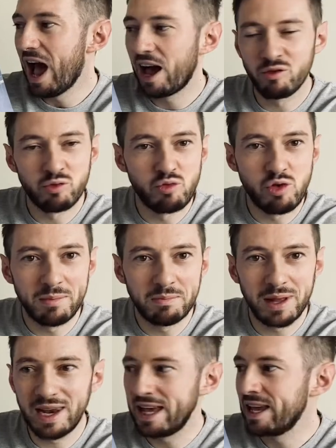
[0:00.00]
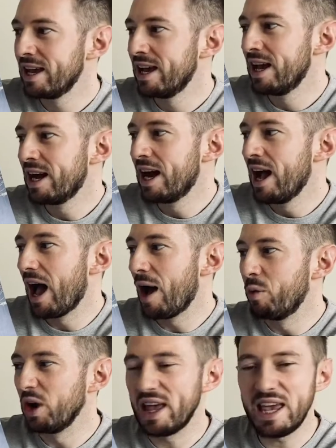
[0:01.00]

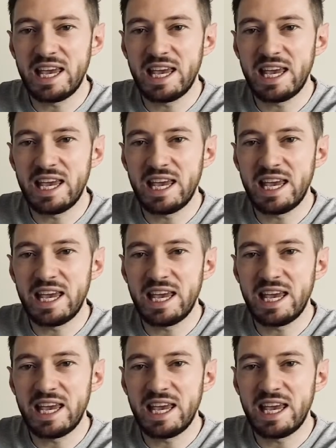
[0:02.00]
and will